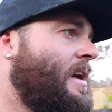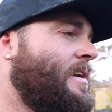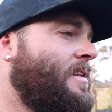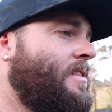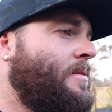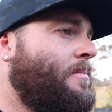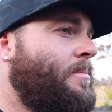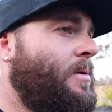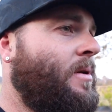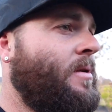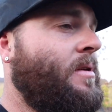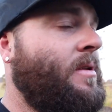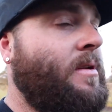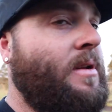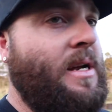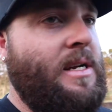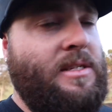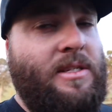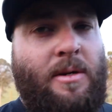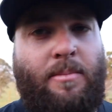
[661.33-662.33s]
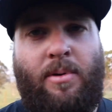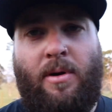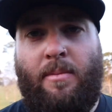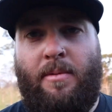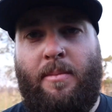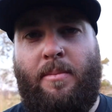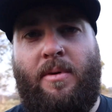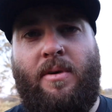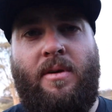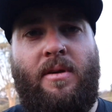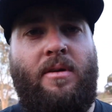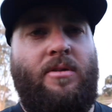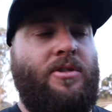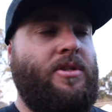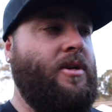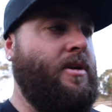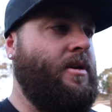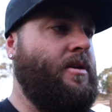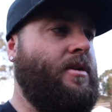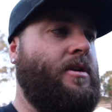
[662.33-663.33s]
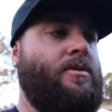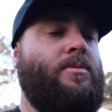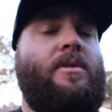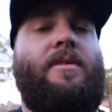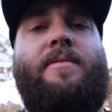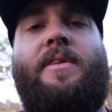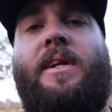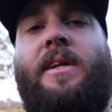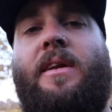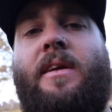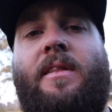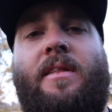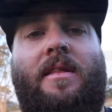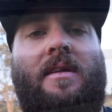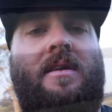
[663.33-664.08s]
Under the bonnet, actually I'll pop the bonnet and I'll show you guys what I've done underneath